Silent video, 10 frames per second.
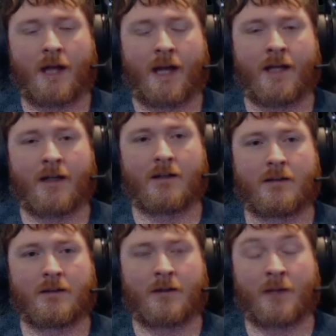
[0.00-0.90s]
And
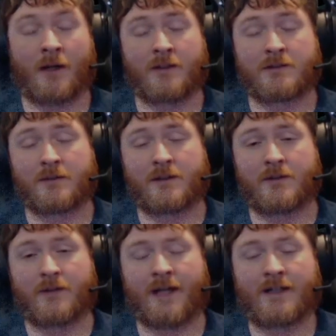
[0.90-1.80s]
I'll be honest with
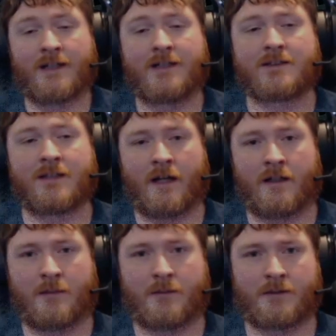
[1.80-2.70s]
you, at least
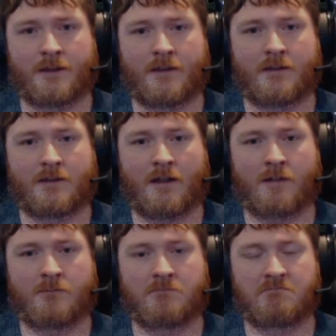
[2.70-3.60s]
90% of the
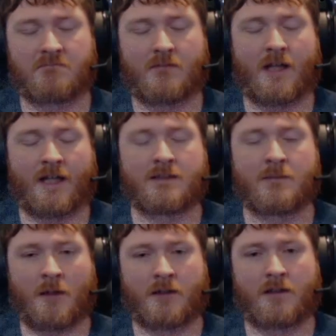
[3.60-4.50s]
time, it's a
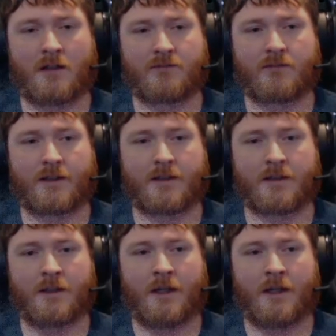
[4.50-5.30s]
mod conflict.